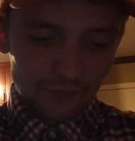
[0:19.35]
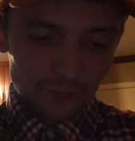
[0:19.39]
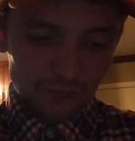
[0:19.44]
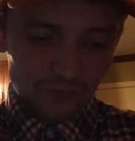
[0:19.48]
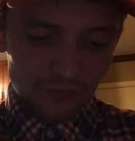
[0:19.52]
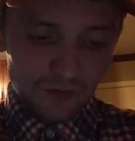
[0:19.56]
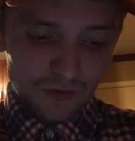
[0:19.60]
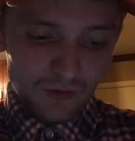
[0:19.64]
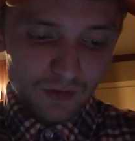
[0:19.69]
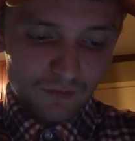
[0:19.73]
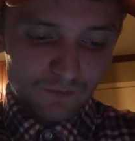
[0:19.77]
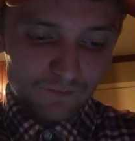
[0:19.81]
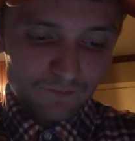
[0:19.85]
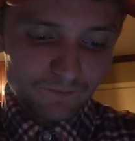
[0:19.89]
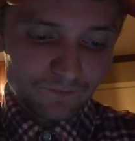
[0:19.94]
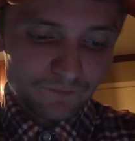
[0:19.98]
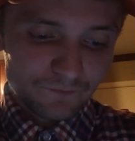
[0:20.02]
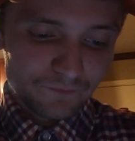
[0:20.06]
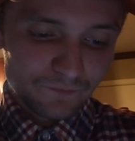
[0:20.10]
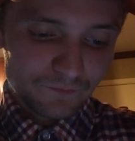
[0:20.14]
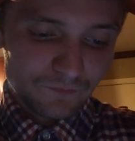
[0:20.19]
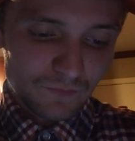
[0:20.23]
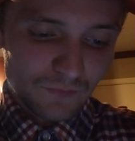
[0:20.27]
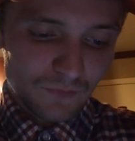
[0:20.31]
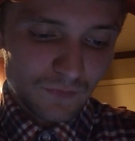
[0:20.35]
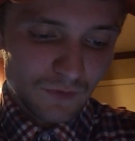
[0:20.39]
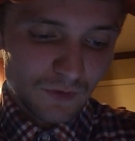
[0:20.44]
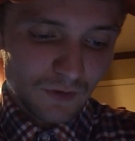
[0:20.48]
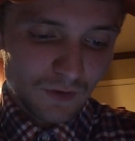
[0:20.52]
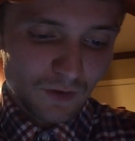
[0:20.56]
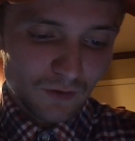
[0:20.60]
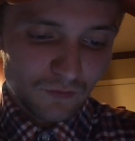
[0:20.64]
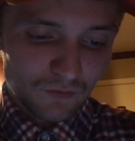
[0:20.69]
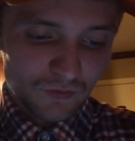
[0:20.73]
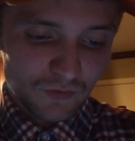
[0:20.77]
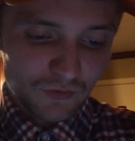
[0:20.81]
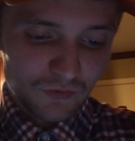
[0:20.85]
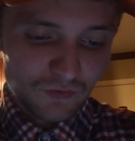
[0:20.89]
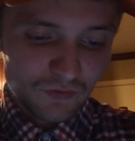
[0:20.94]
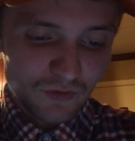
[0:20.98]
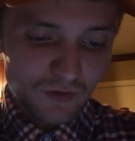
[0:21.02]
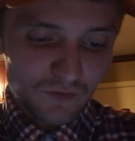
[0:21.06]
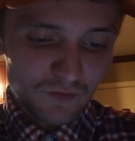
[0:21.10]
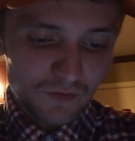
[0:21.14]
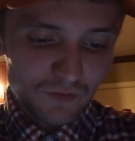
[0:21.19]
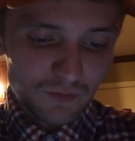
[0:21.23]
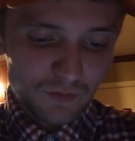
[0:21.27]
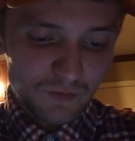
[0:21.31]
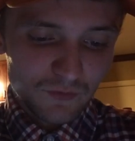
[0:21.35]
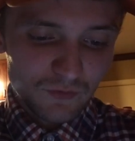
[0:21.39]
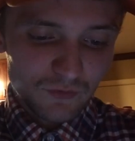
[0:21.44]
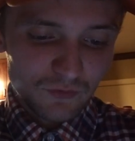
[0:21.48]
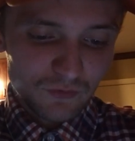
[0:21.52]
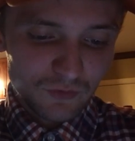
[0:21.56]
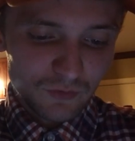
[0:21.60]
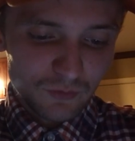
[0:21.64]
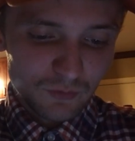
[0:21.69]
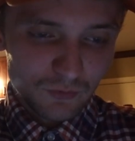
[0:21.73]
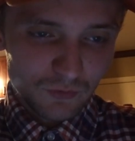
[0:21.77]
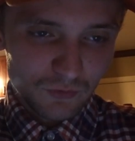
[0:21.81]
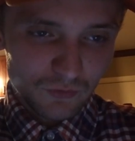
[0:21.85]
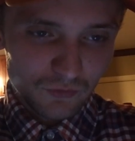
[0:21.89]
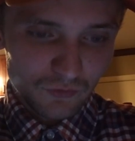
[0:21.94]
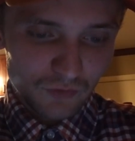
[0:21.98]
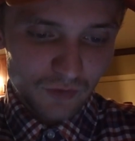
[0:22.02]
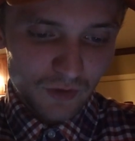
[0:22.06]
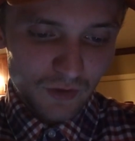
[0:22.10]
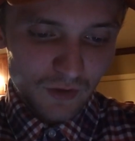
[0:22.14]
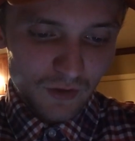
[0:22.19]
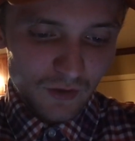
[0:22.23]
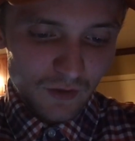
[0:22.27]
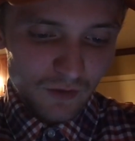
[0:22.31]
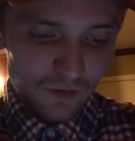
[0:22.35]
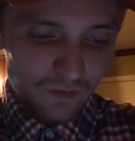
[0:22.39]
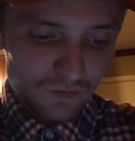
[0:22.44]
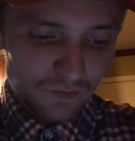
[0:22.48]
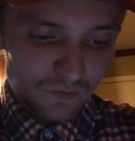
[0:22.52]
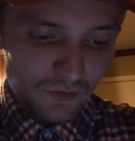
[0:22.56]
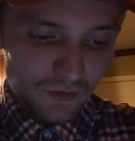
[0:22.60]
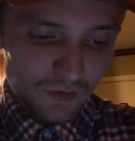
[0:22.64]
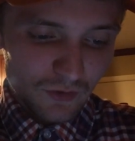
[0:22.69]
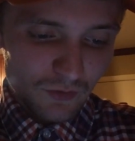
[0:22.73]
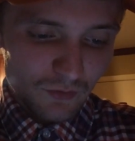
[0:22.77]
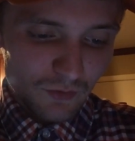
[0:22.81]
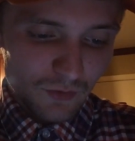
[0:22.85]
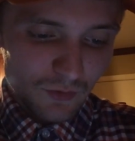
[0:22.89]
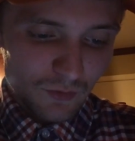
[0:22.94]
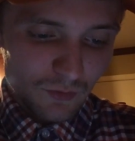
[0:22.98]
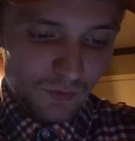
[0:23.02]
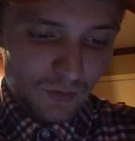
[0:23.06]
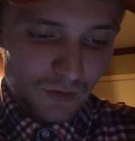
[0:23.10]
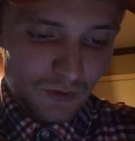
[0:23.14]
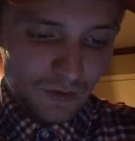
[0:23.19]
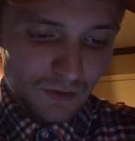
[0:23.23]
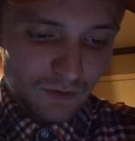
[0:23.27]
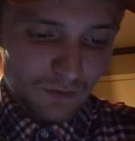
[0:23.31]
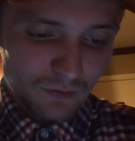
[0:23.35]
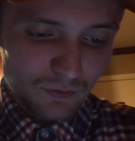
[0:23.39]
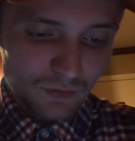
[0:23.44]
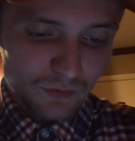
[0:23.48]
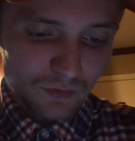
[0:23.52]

from seeing it. Uh, first off, the movie script was very well written.